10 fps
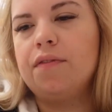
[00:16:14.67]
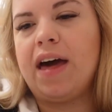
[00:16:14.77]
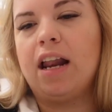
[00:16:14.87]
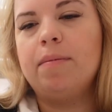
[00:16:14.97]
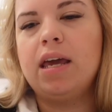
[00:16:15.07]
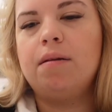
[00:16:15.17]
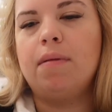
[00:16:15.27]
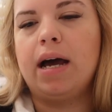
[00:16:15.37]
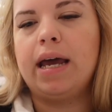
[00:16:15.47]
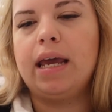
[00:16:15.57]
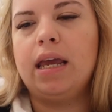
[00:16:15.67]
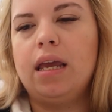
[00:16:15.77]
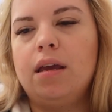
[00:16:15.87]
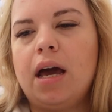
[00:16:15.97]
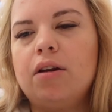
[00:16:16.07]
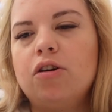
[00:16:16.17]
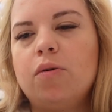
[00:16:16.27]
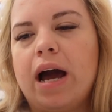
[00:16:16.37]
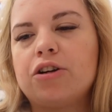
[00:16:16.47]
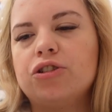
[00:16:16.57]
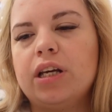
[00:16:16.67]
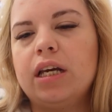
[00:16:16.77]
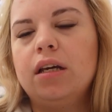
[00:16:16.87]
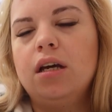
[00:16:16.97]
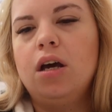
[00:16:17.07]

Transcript: that'll be in my, I don't know actually